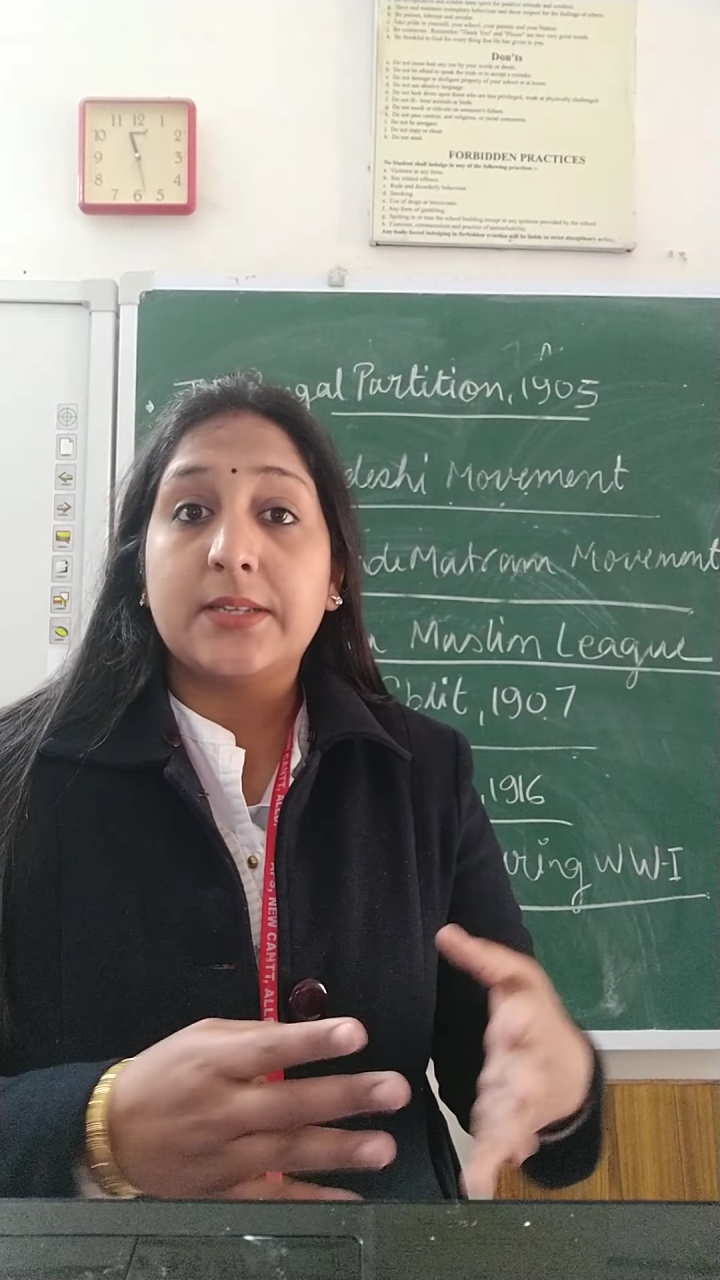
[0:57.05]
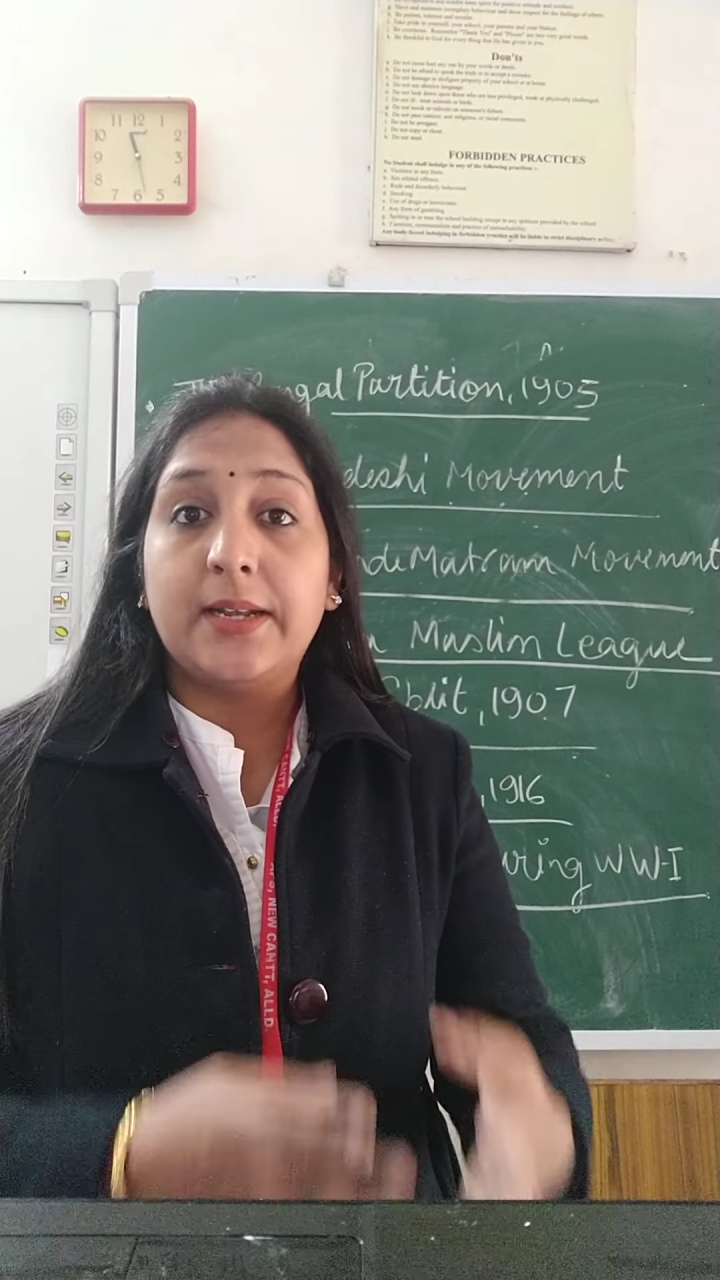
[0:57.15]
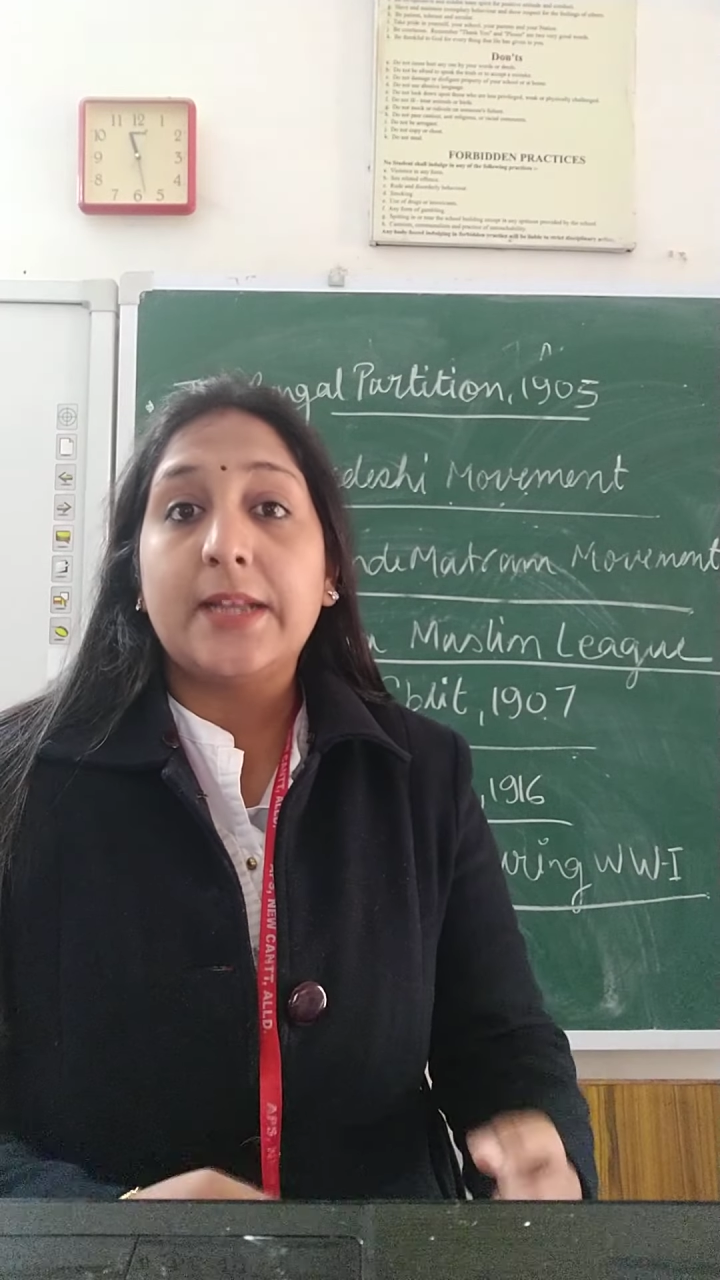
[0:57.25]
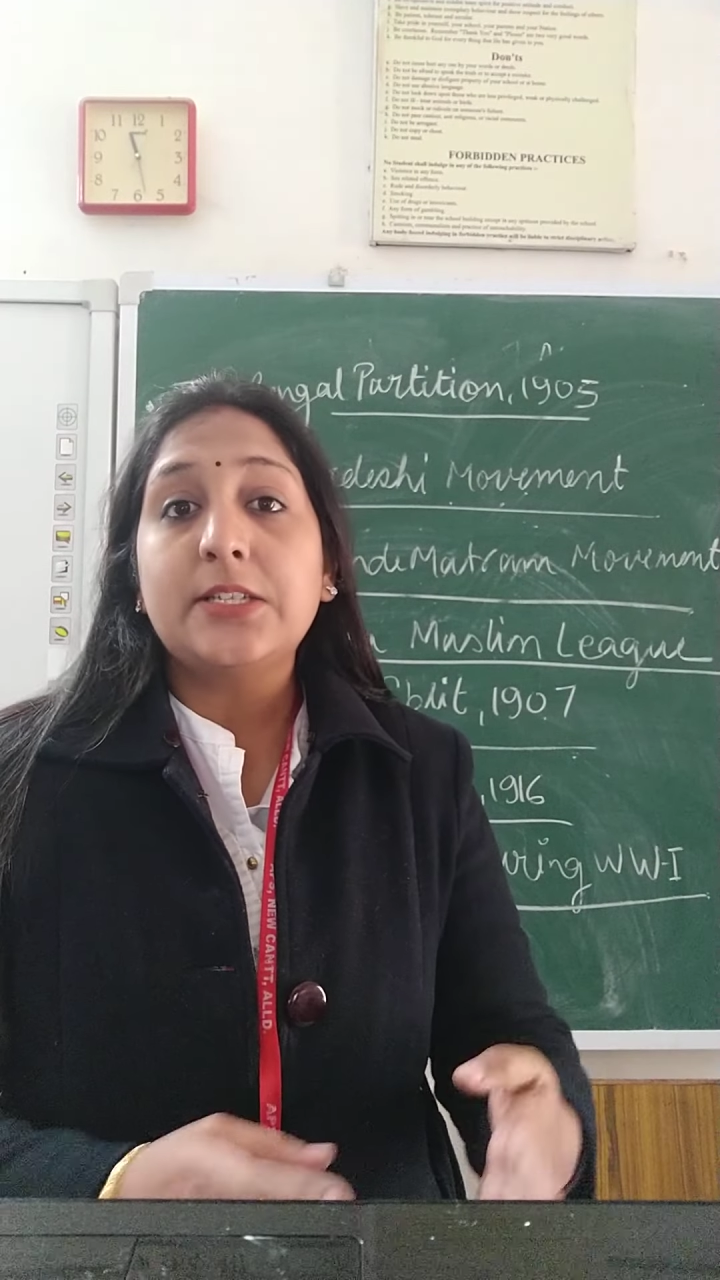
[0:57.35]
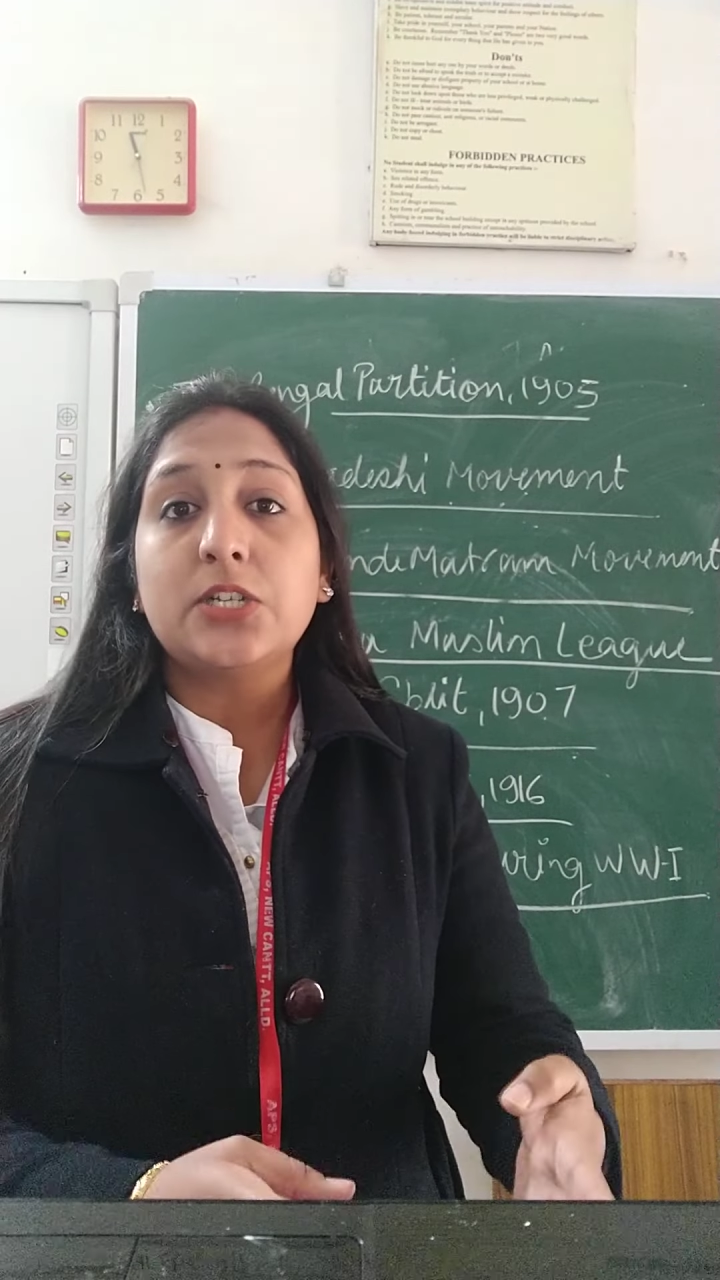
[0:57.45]

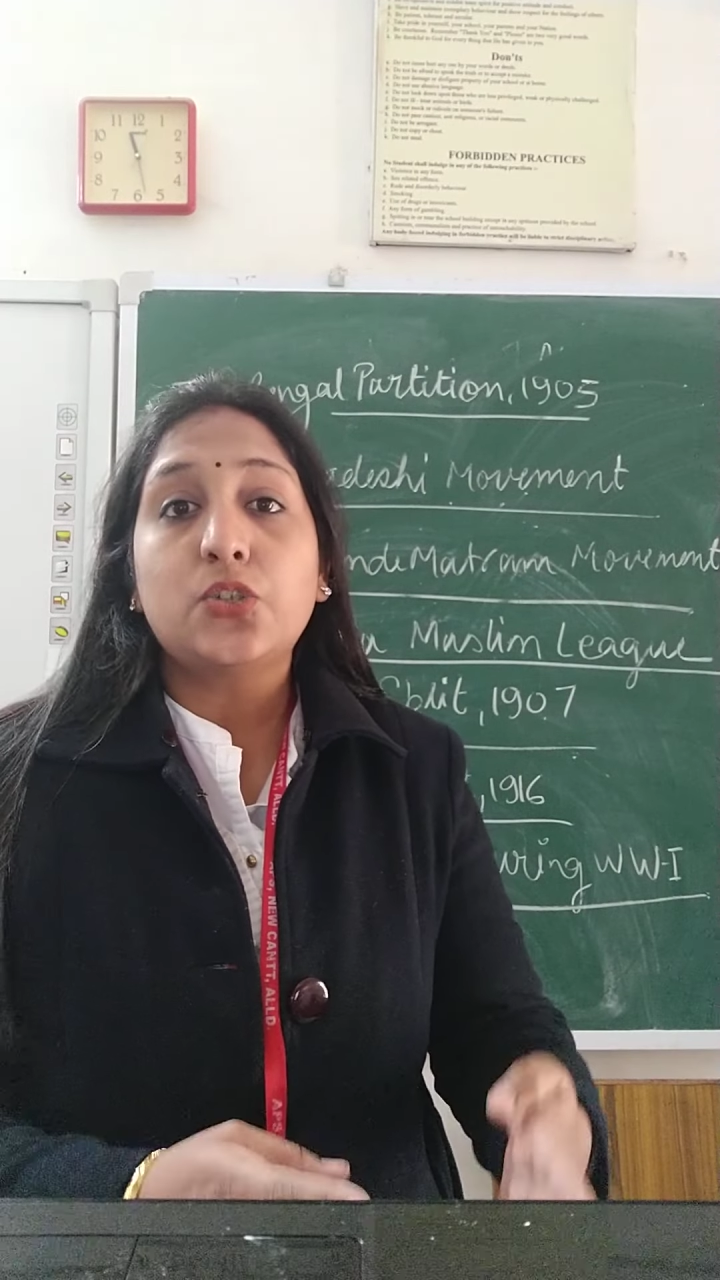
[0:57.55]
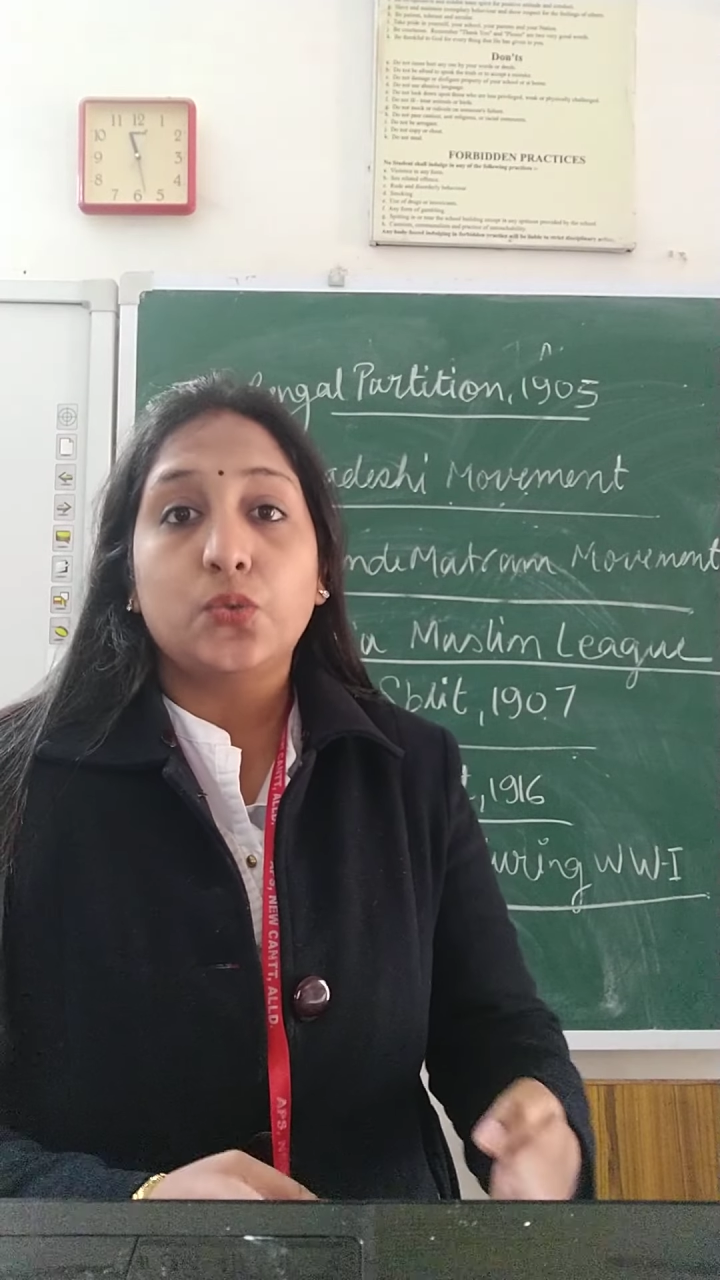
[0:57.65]
related